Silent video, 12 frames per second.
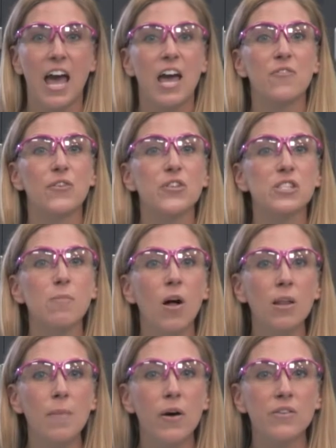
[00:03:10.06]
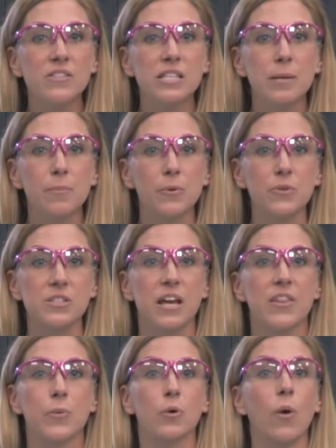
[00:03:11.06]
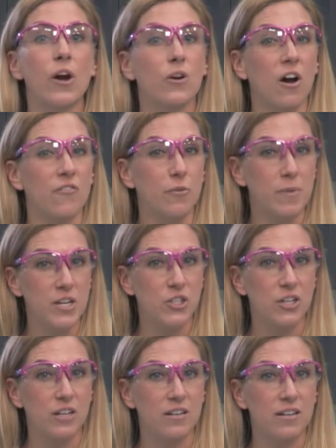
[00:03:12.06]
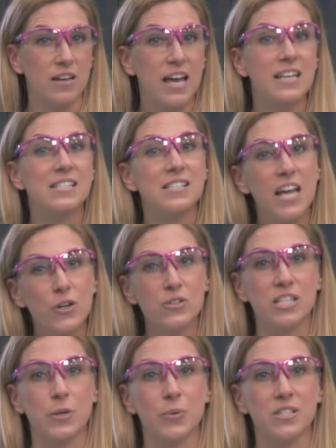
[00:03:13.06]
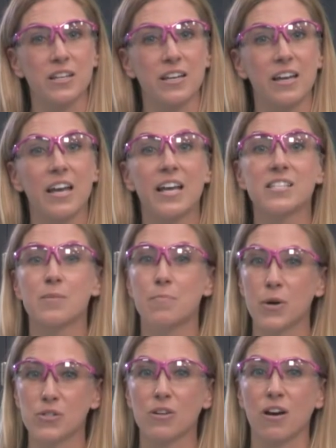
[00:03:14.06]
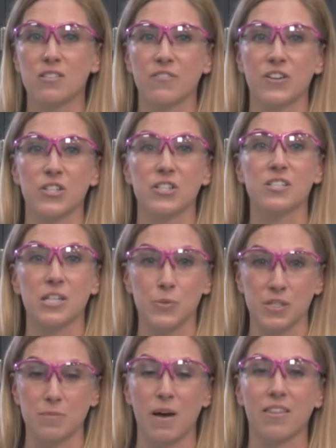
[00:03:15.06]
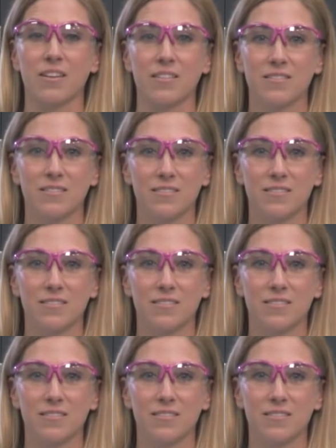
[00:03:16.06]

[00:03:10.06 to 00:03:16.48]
And for the small amount of samples that require confirmation, Sanger sequencing is the most cost-efficient sequencing method.